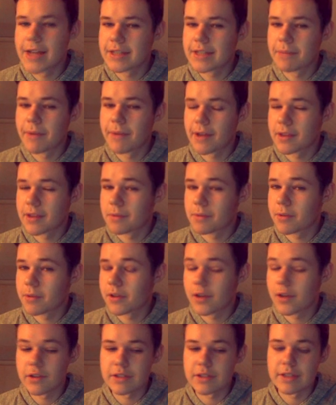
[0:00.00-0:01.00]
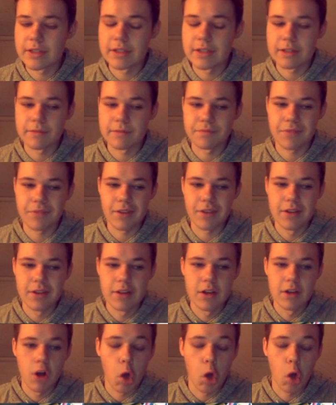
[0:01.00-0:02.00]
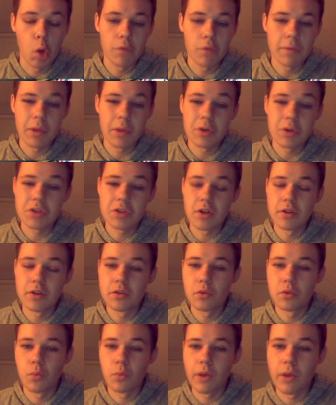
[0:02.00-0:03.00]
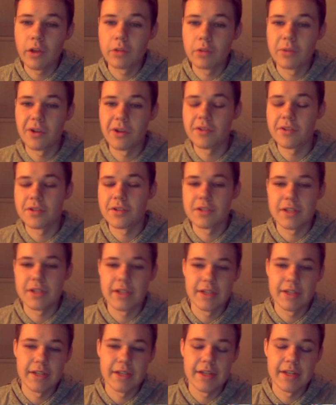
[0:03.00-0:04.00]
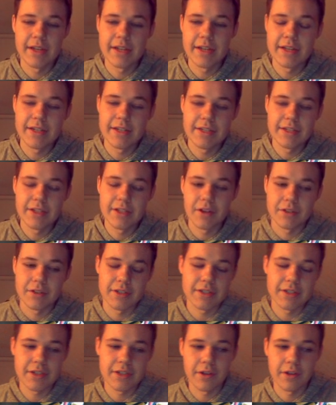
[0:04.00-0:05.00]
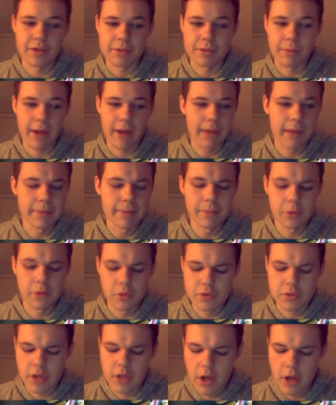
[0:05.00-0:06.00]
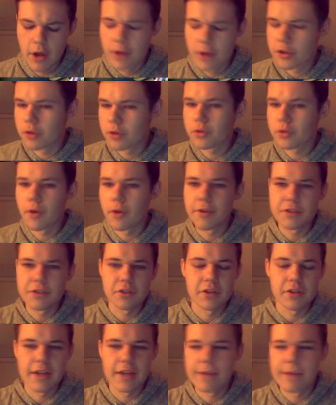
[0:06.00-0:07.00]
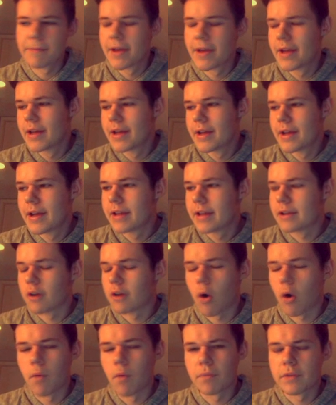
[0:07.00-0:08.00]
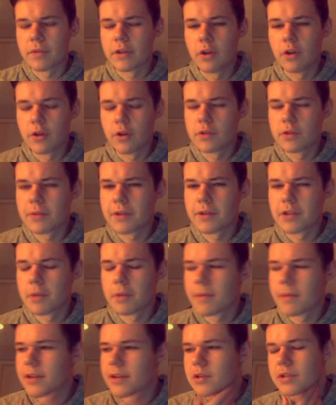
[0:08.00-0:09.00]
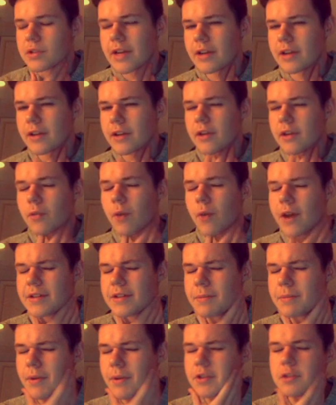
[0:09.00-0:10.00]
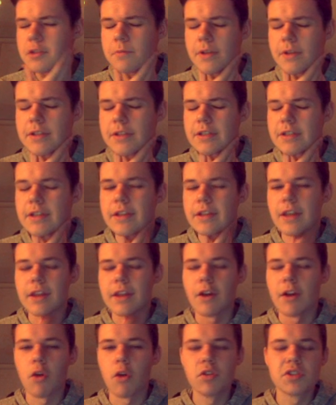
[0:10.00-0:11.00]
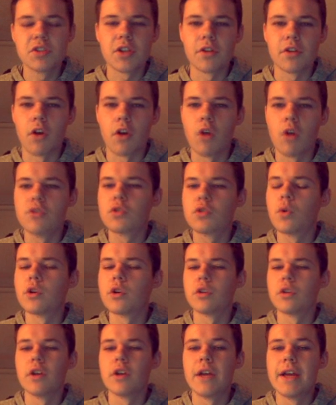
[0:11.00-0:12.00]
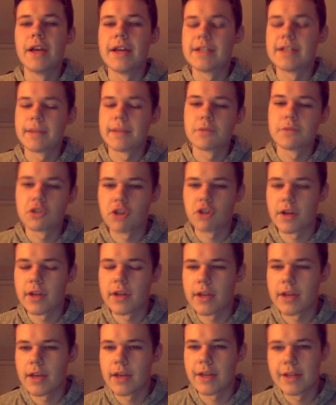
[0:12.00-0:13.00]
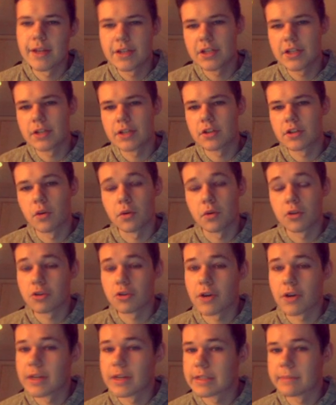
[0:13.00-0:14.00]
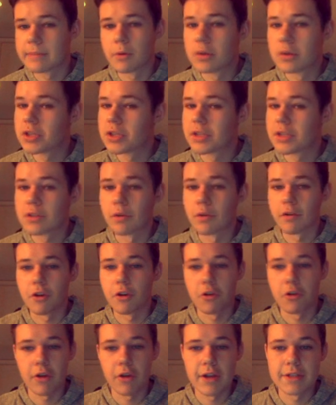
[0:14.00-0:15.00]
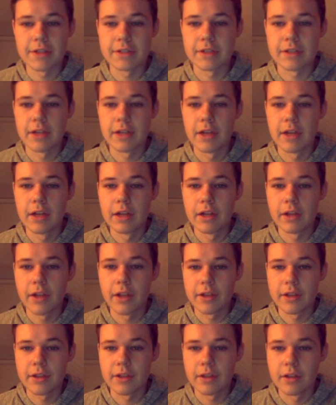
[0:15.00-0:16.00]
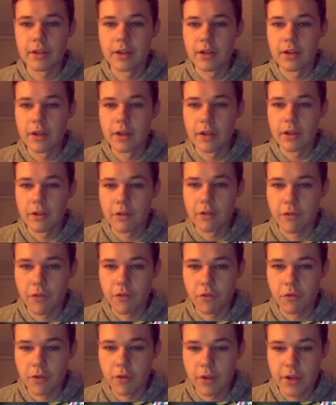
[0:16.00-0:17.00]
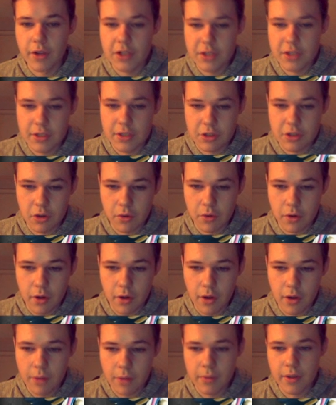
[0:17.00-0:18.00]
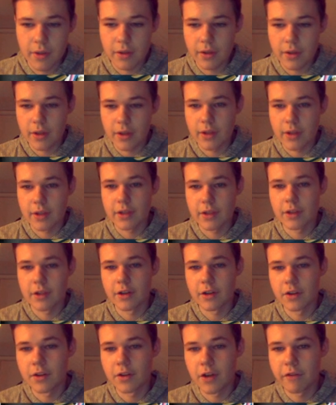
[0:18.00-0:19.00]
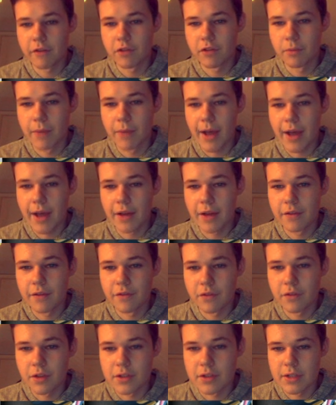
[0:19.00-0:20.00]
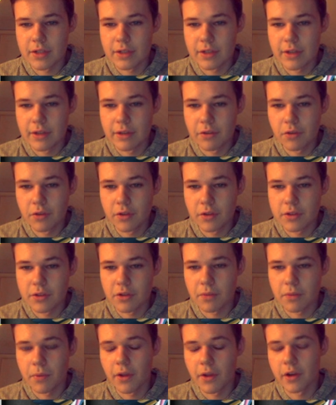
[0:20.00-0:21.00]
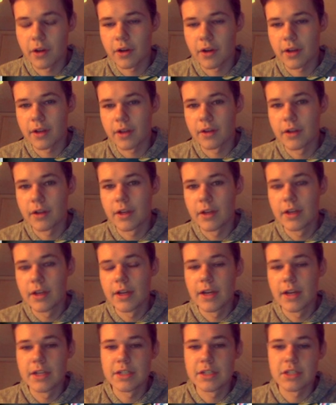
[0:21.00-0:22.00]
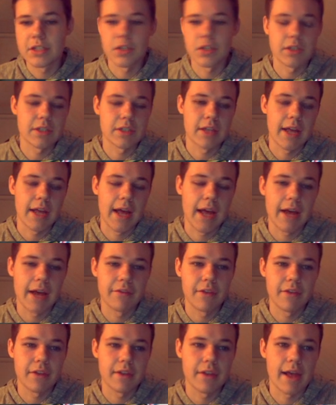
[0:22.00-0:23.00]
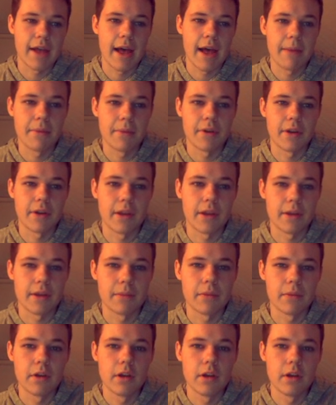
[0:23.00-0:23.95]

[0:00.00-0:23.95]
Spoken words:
at making the playoffs, and all of them are starting to do well, to be honest. And it sucks. It sucks. But I remember it was during the All-Star game. You know, he was playing 2 minutes. It was kind of like, why is he playing 2 minutes? And then all of a sudden, all on Twitter, his name's trending, and his shit's going crazy, bro. His shit's going crazy. Like, for real, that shit's going up, and like, you know, you gotta feel bad because he really is a good player, and it sucks to have that to happen to him,